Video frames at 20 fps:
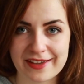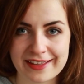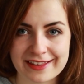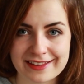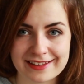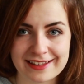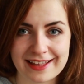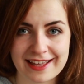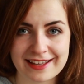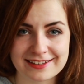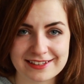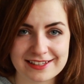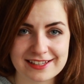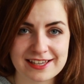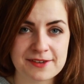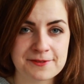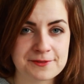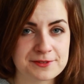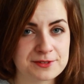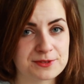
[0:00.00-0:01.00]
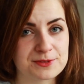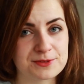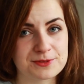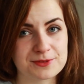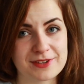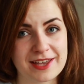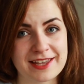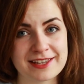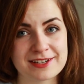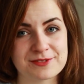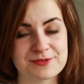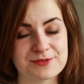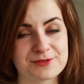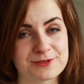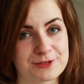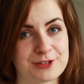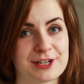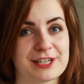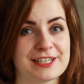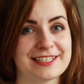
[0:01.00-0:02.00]
And I think I was kind of
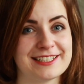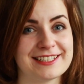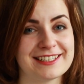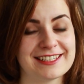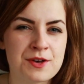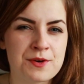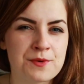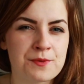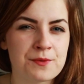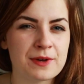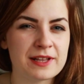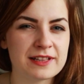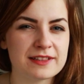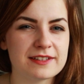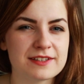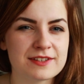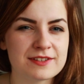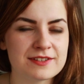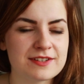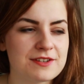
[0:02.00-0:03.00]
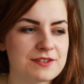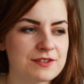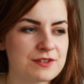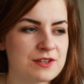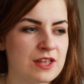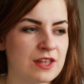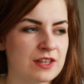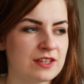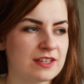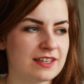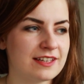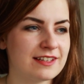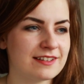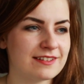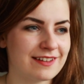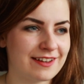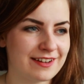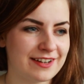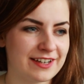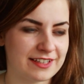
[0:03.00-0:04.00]
right. Well, you know,
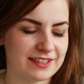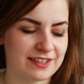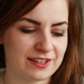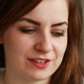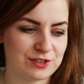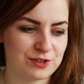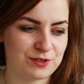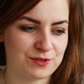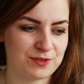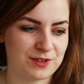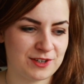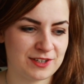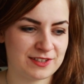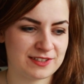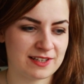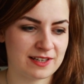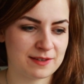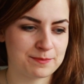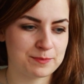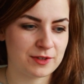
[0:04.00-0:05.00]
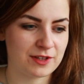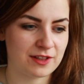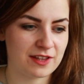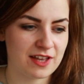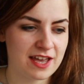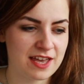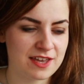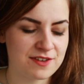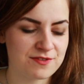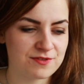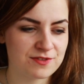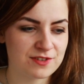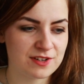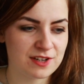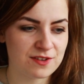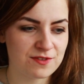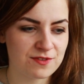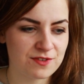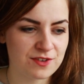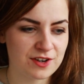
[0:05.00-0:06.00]
in architecture, for example, I've
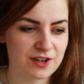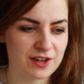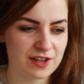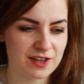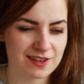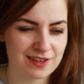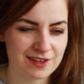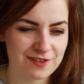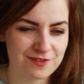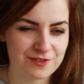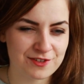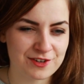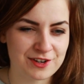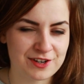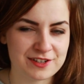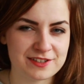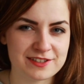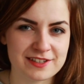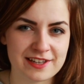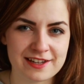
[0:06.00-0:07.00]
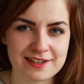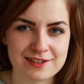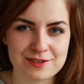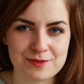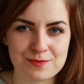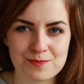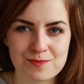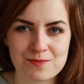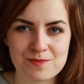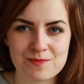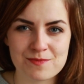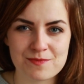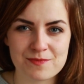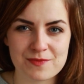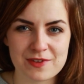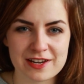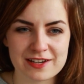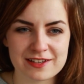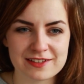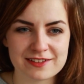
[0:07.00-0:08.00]
never ever done
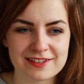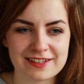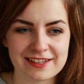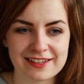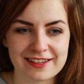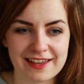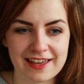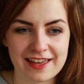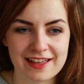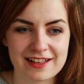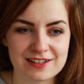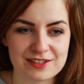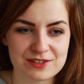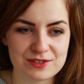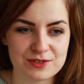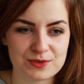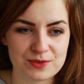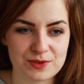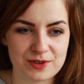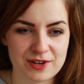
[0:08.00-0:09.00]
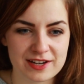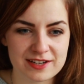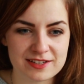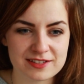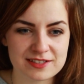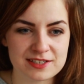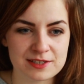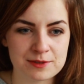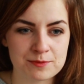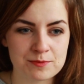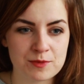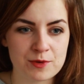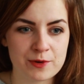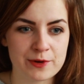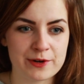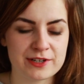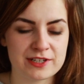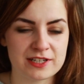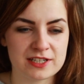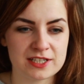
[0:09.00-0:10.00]
anything else or anything
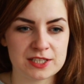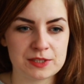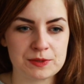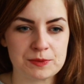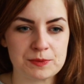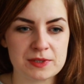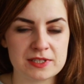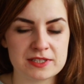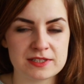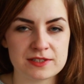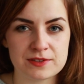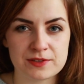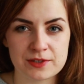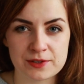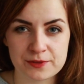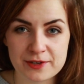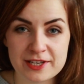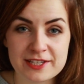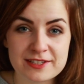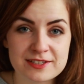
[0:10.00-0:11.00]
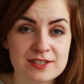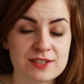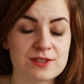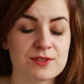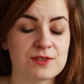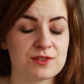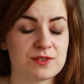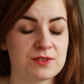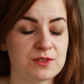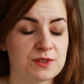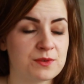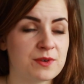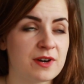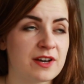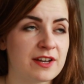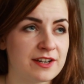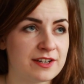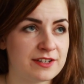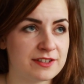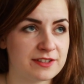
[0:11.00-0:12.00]
more than it was requested or
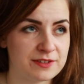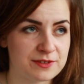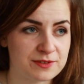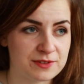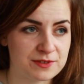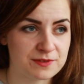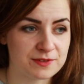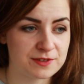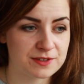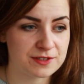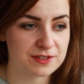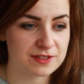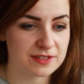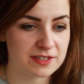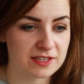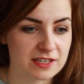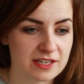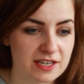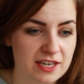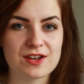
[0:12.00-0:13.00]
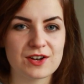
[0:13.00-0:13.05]
required in university.